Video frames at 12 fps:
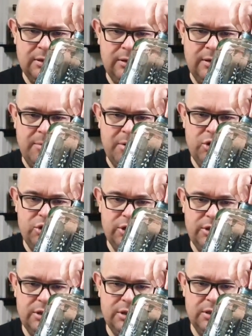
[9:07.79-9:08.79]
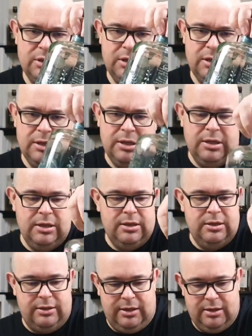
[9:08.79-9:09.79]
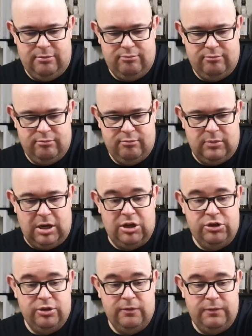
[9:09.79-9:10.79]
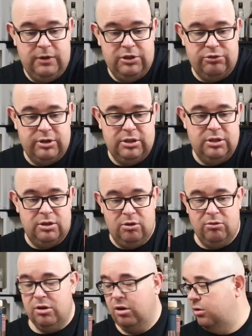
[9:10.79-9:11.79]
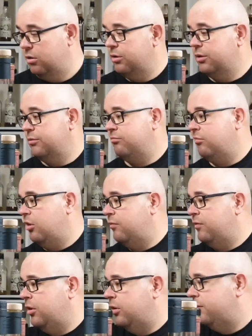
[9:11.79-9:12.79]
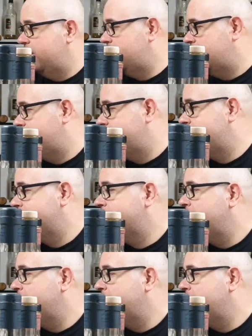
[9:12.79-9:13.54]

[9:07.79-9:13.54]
Did I mention it? Yeah. Unchill filtered, no colored, lovely, lovely stuff.